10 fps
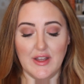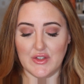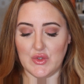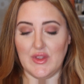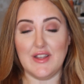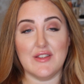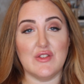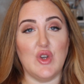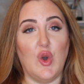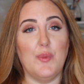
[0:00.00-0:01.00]
So these
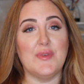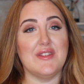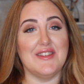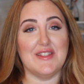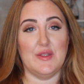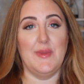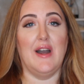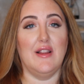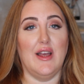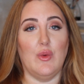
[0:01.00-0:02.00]
soaps
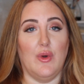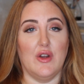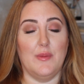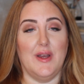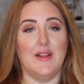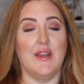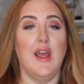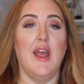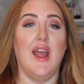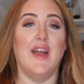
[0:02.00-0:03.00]
smell like watermelon,
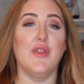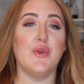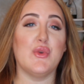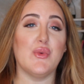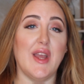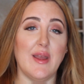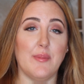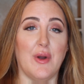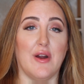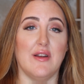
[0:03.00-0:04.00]
and the
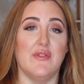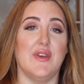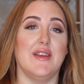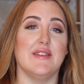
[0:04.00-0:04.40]
great part of it